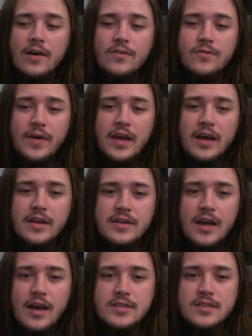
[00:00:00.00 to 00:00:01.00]
Vand
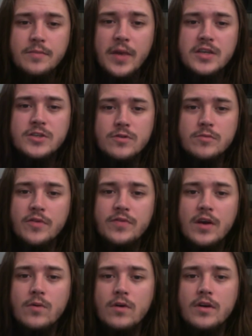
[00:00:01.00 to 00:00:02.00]
asked Maestrom if
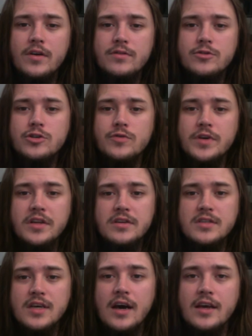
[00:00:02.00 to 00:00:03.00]
they were another string to
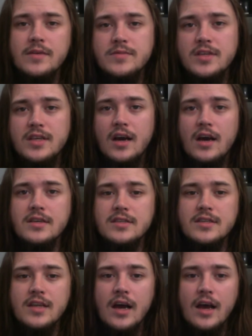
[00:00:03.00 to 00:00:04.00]
tie him to the Aes
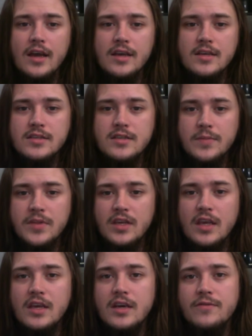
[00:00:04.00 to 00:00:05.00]
Sedai, something
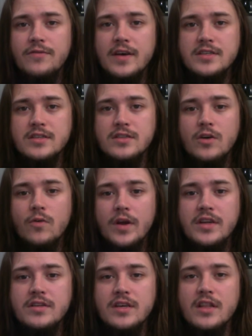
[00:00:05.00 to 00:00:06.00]
he confesses a
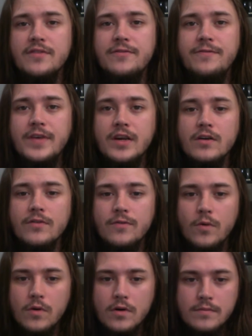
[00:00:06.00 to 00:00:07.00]
great deal of fear
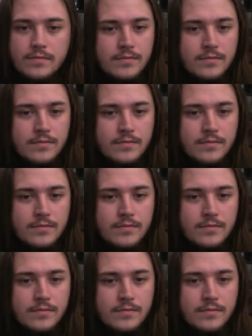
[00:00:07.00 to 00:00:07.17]
for.